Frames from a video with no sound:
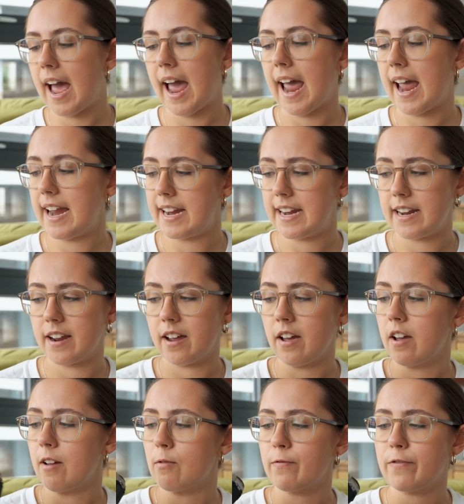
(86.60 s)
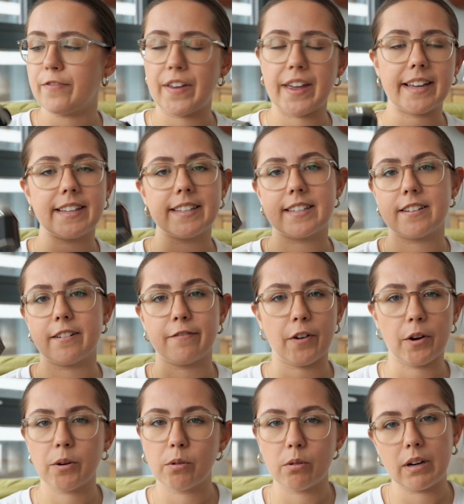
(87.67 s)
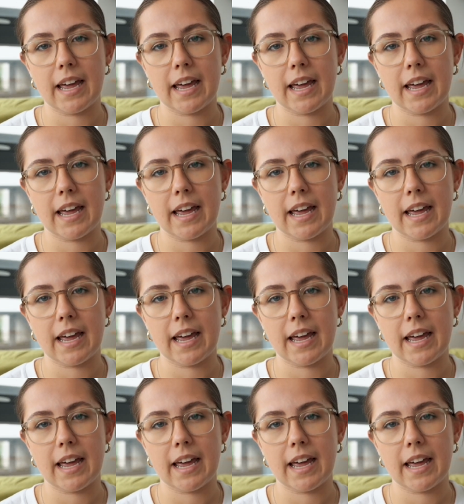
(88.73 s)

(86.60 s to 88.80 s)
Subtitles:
a fixed focal